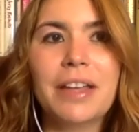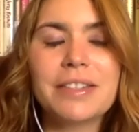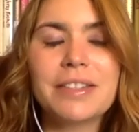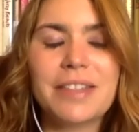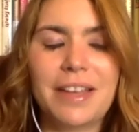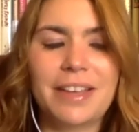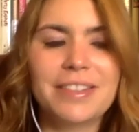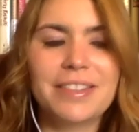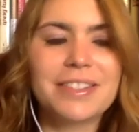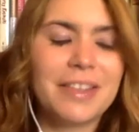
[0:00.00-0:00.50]

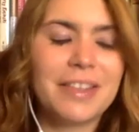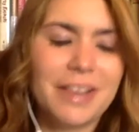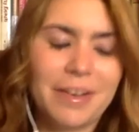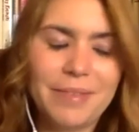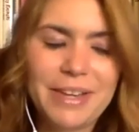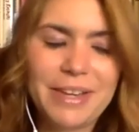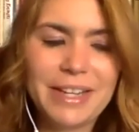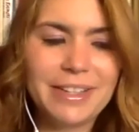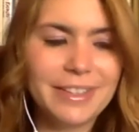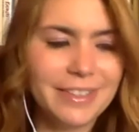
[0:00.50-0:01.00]

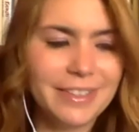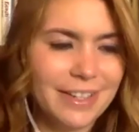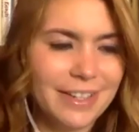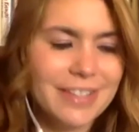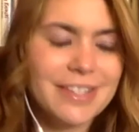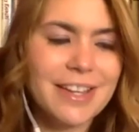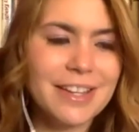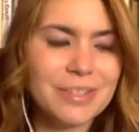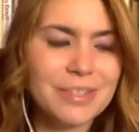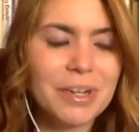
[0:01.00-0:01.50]

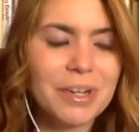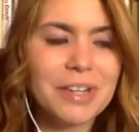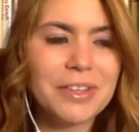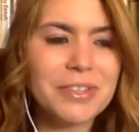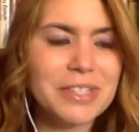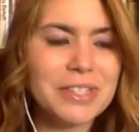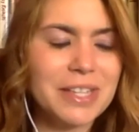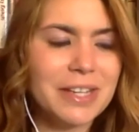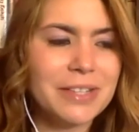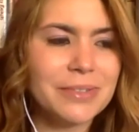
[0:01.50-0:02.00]
It's one of
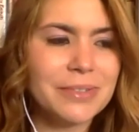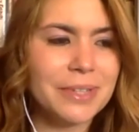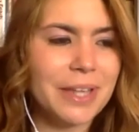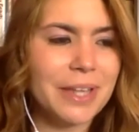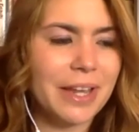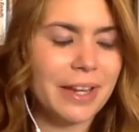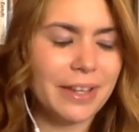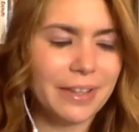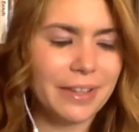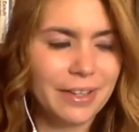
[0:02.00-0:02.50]
those things where,
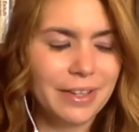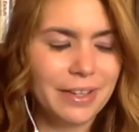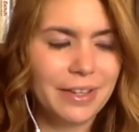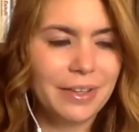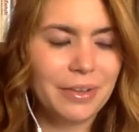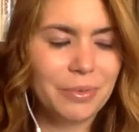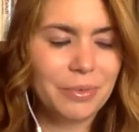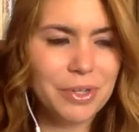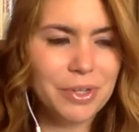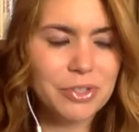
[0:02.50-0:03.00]
like,
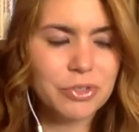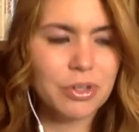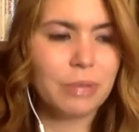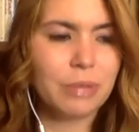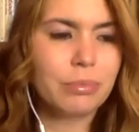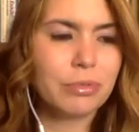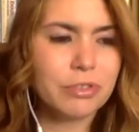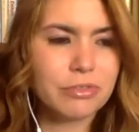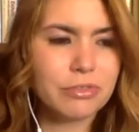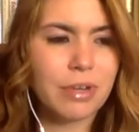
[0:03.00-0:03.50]
when
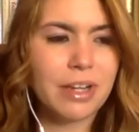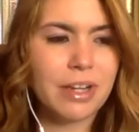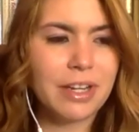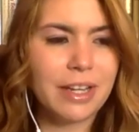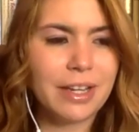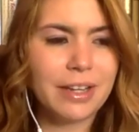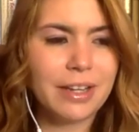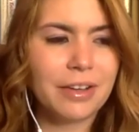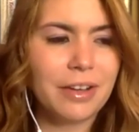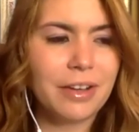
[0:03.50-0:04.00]
Trump was
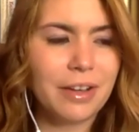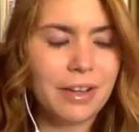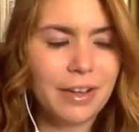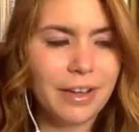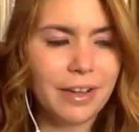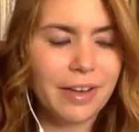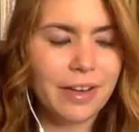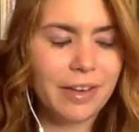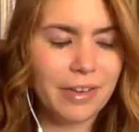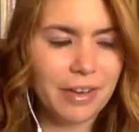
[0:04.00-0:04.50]
running
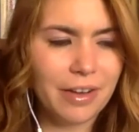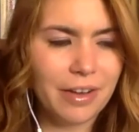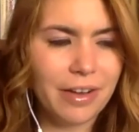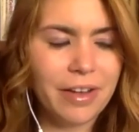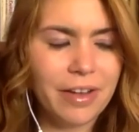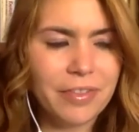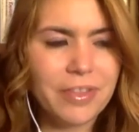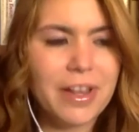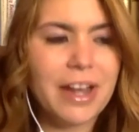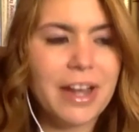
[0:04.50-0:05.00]

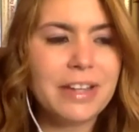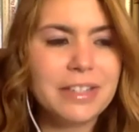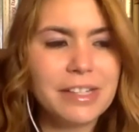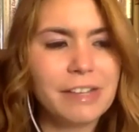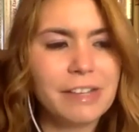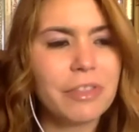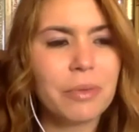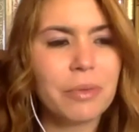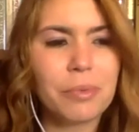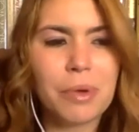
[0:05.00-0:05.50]
on the idea
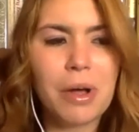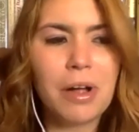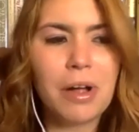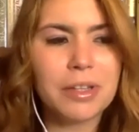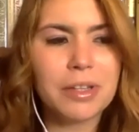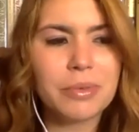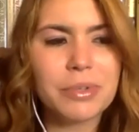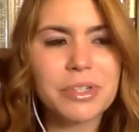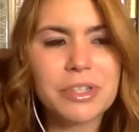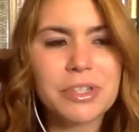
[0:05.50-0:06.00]
of the
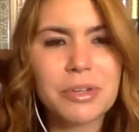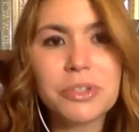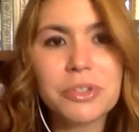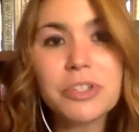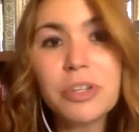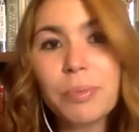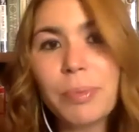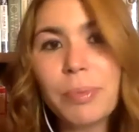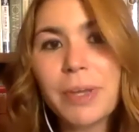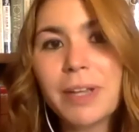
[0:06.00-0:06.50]
wall, it was so
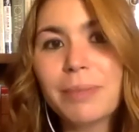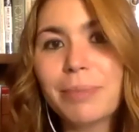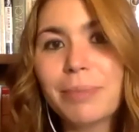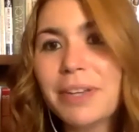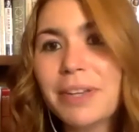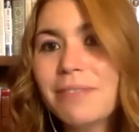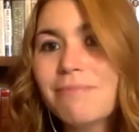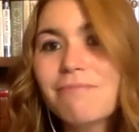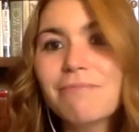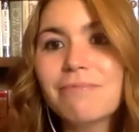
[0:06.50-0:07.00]
stupid,
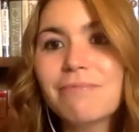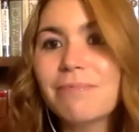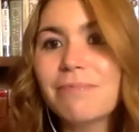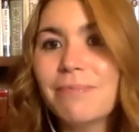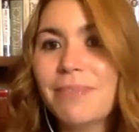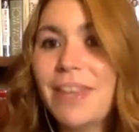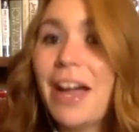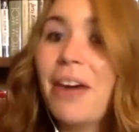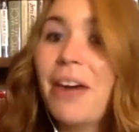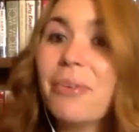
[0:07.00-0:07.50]
but
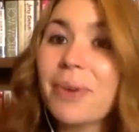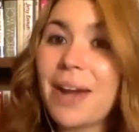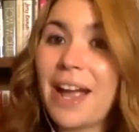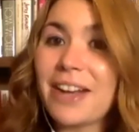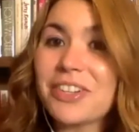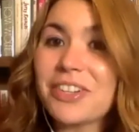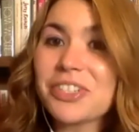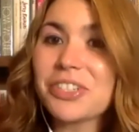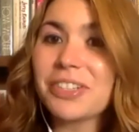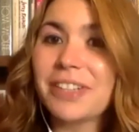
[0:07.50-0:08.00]
now I
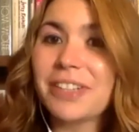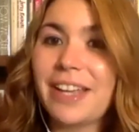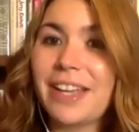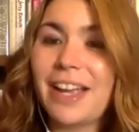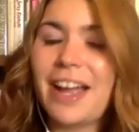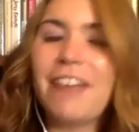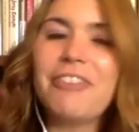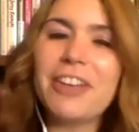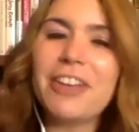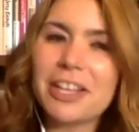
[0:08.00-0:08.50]

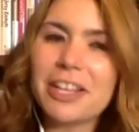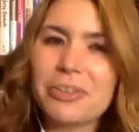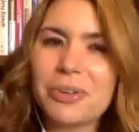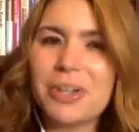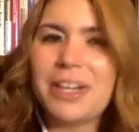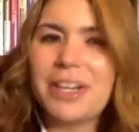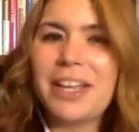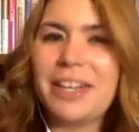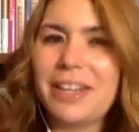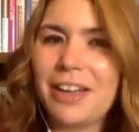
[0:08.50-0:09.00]
feel like we're
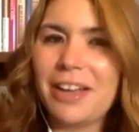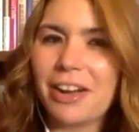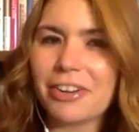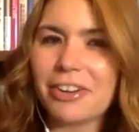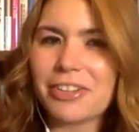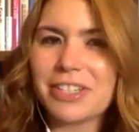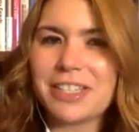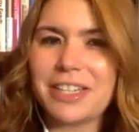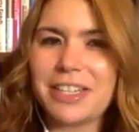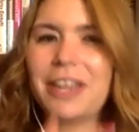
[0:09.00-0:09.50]
in
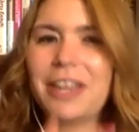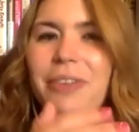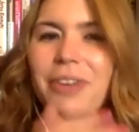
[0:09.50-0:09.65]
idiocracy.